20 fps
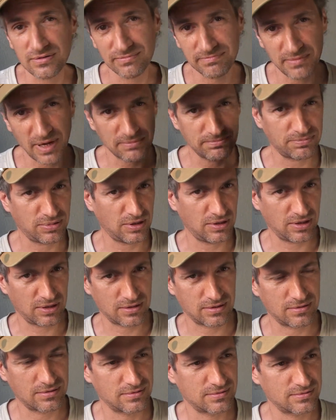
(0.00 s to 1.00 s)
of my book,
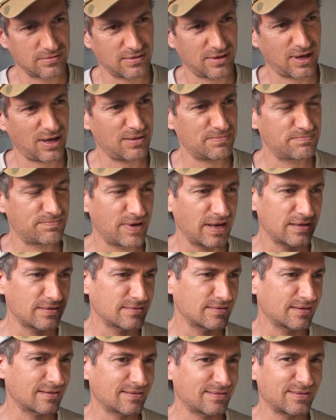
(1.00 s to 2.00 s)
I
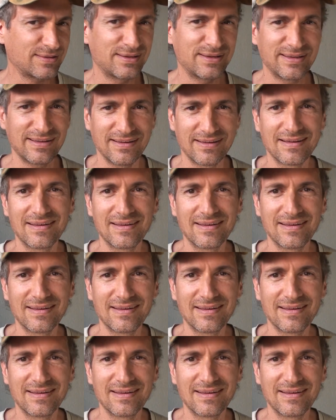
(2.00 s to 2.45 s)
basically